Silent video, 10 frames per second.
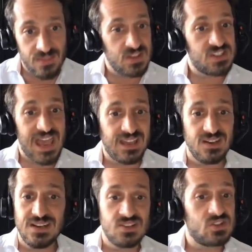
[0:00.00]
The
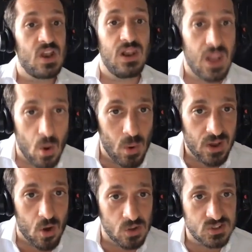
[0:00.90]
second is to lower
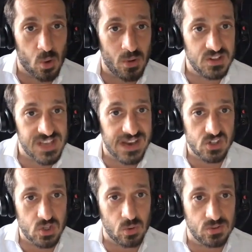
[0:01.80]
cost on
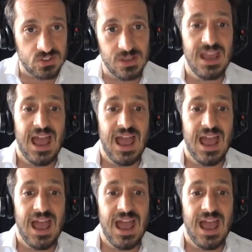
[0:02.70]
essentials.